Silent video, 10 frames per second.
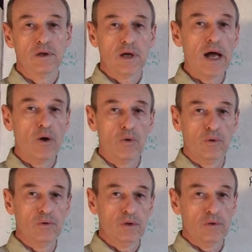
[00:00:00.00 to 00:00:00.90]

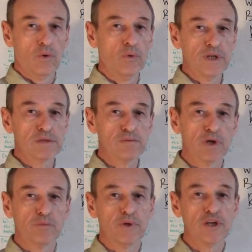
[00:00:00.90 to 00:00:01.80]
how all these
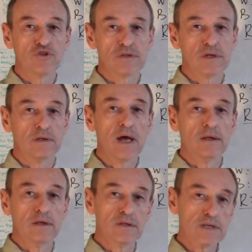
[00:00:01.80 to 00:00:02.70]
manipulations are
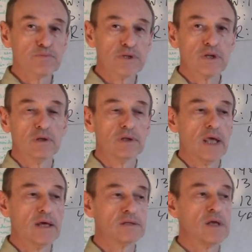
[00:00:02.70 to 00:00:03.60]
done in this particular
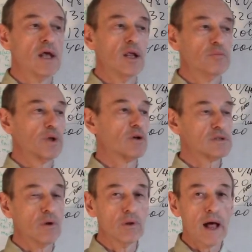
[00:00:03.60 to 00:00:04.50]
case
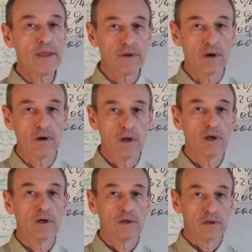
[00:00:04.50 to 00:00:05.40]
because all other
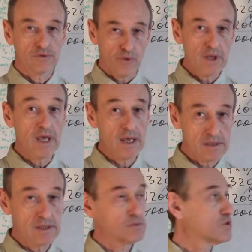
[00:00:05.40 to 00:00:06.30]
three
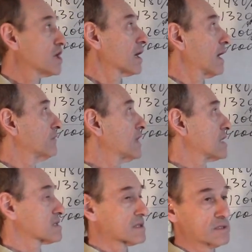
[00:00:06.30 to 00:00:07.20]
cases which I have
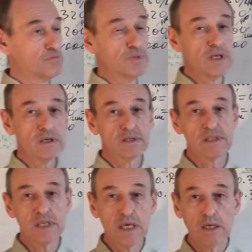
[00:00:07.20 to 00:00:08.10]
tasks B,
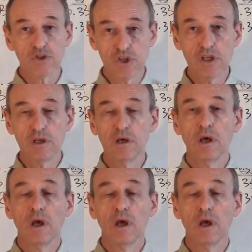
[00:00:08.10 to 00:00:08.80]
C and D